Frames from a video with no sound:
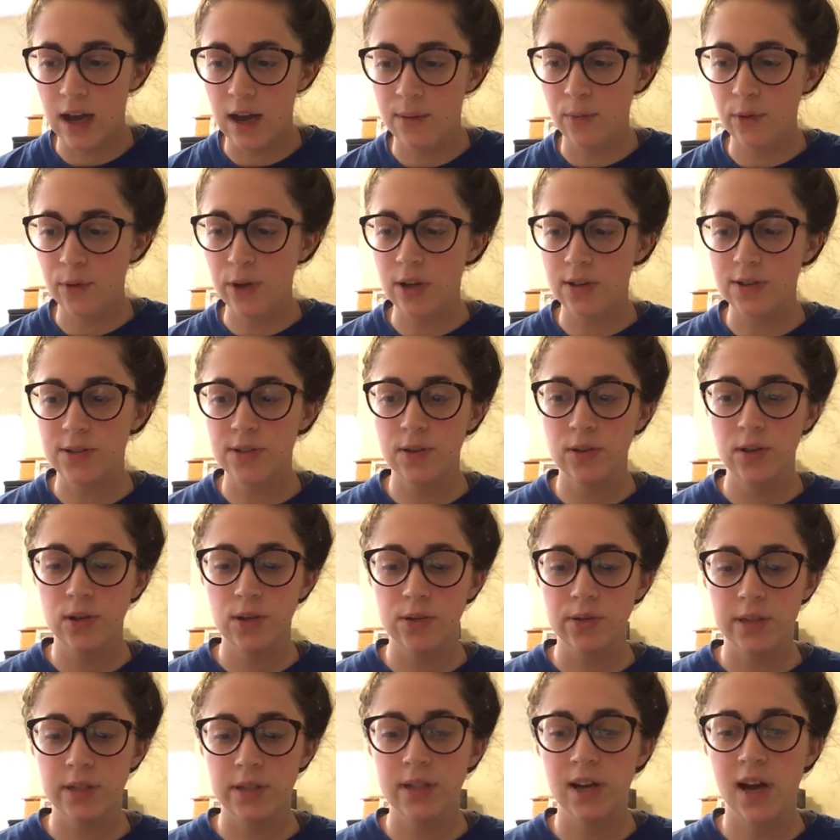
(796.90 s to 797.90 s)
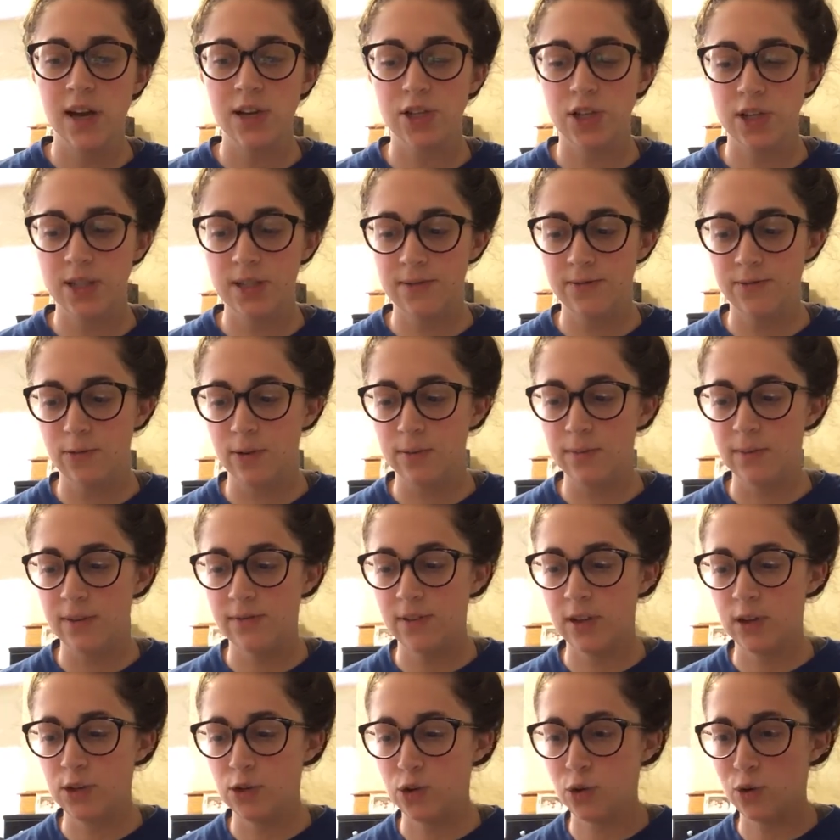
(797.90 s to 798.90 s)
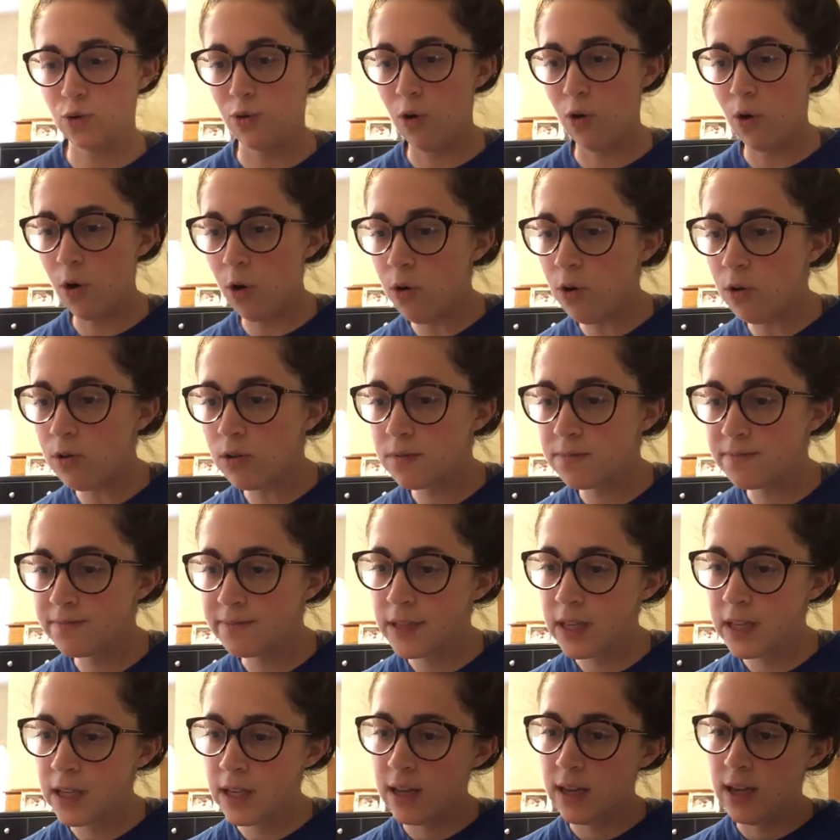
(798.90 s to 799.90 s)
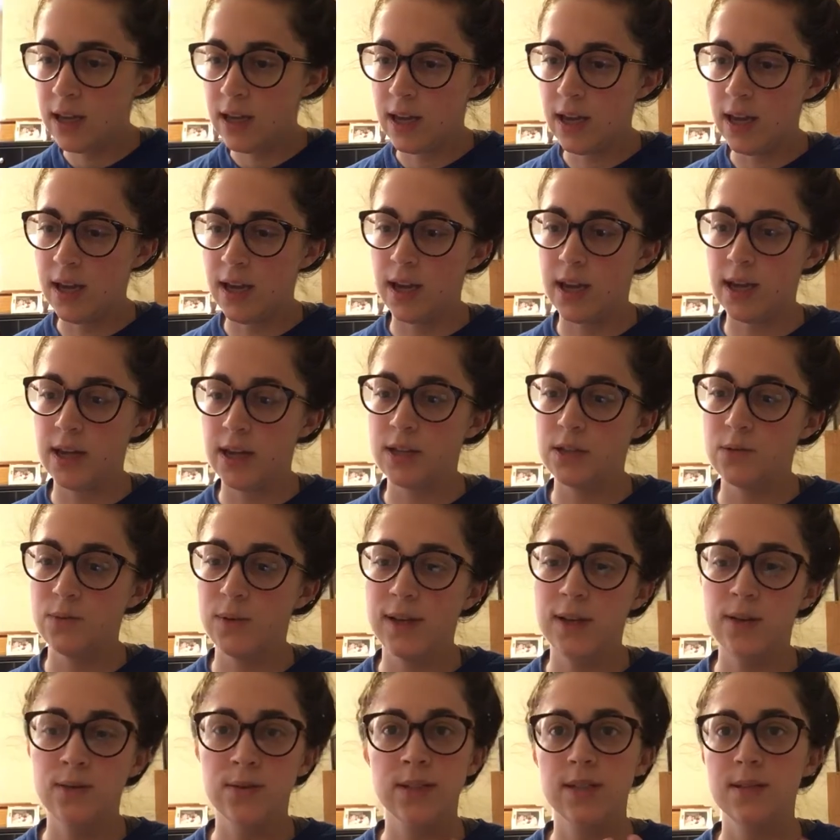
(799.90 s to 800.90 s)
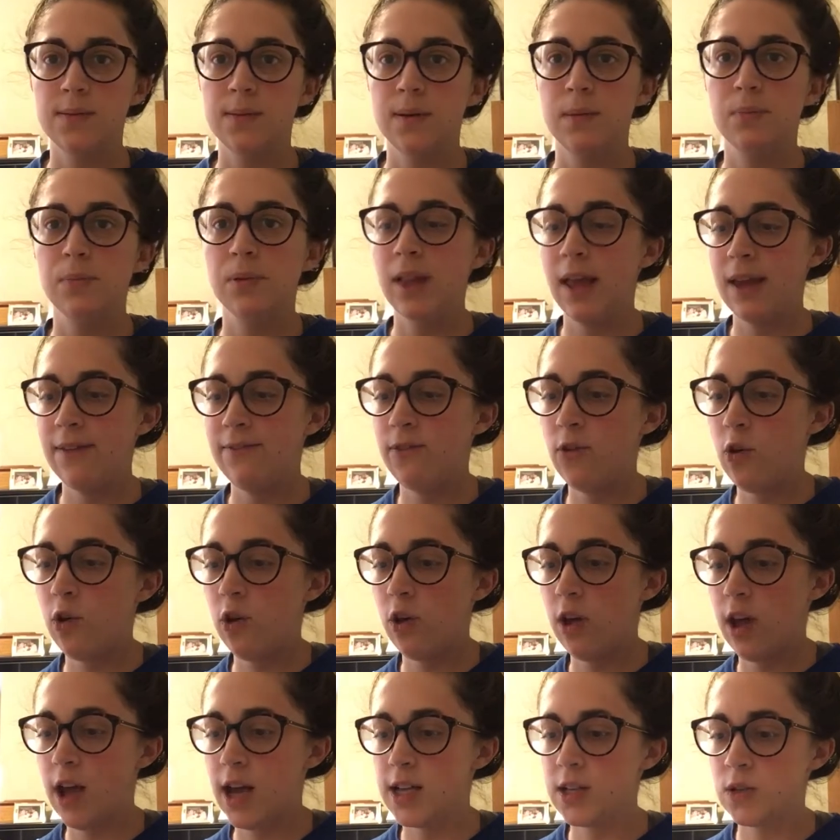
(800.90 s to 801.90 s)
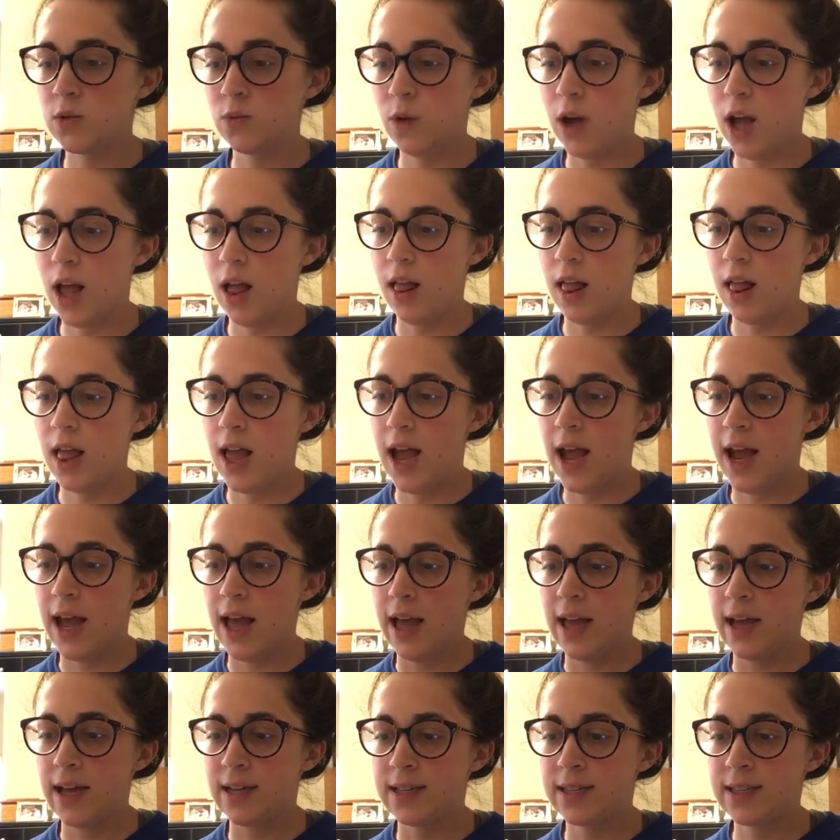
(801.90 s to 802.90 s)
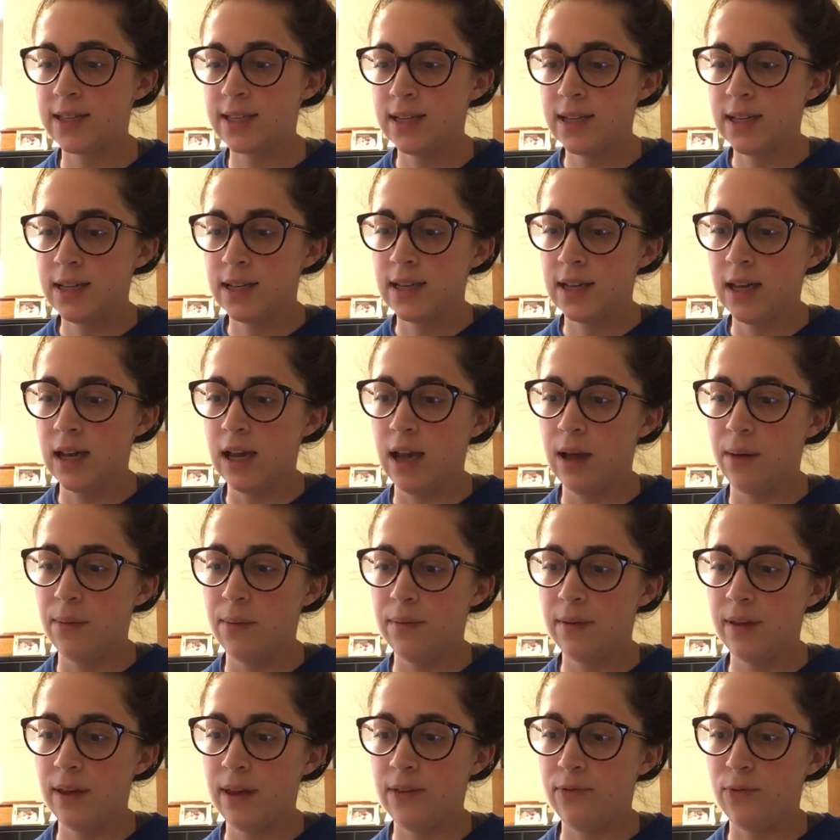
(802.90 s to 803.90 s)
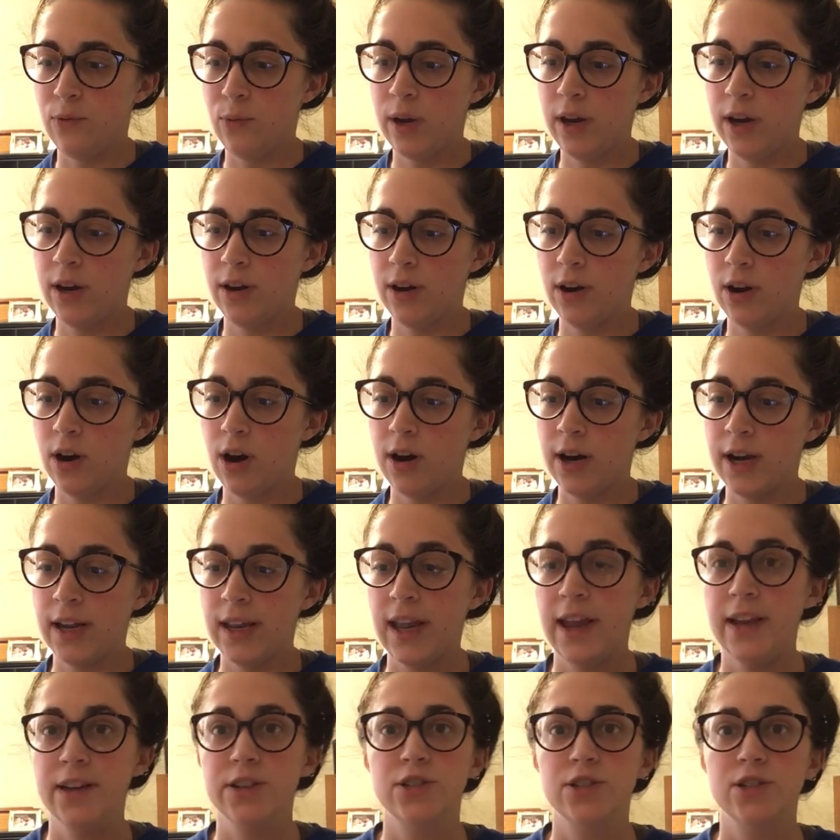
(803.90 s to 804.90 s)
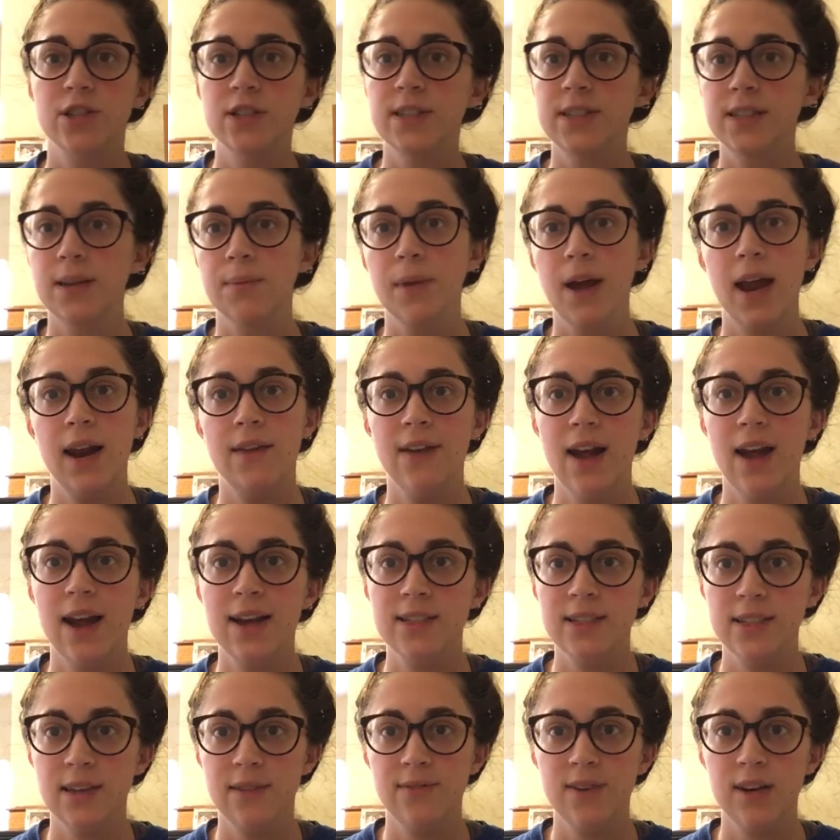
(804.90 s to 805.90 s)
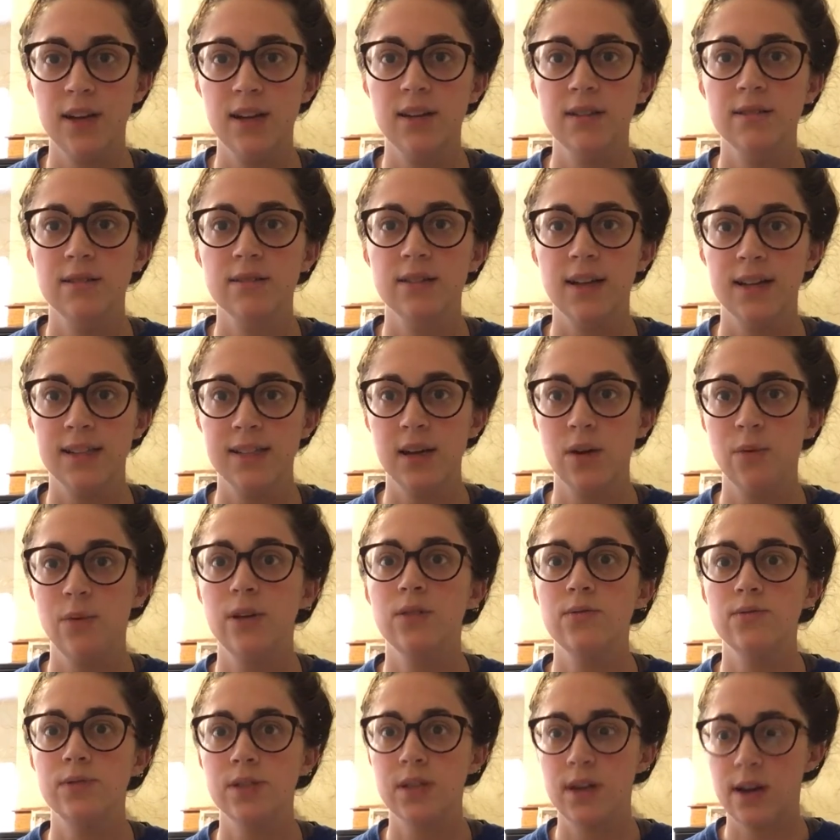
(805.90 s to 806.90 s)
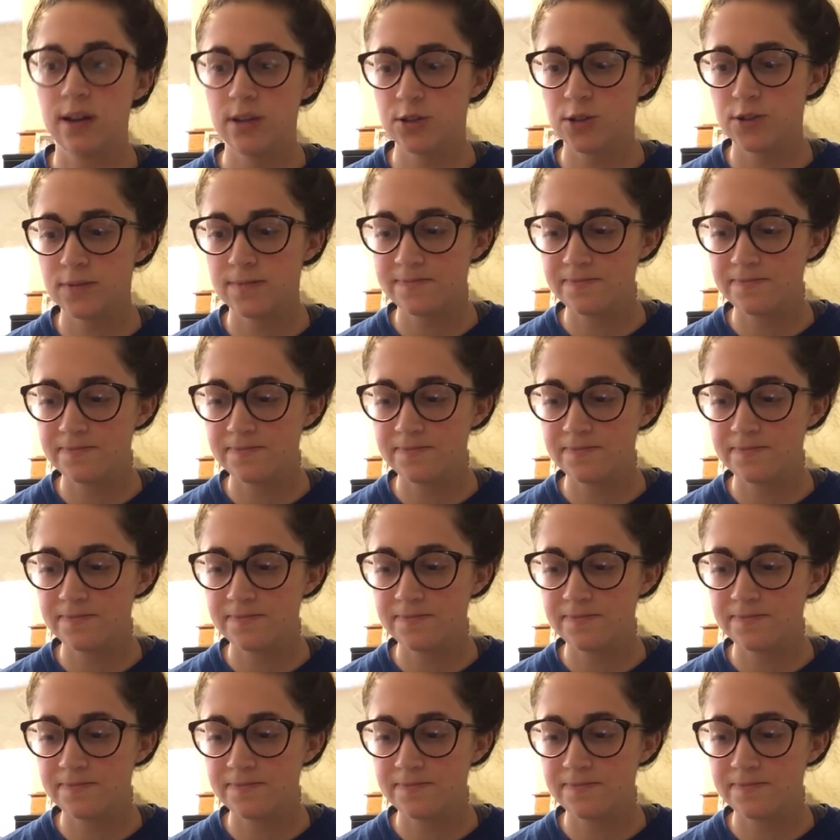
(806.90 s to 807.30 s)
We also use touch as a form of control, and we use it to be playful, as well as if we are engaged in some kind of activity. That's how we use touch.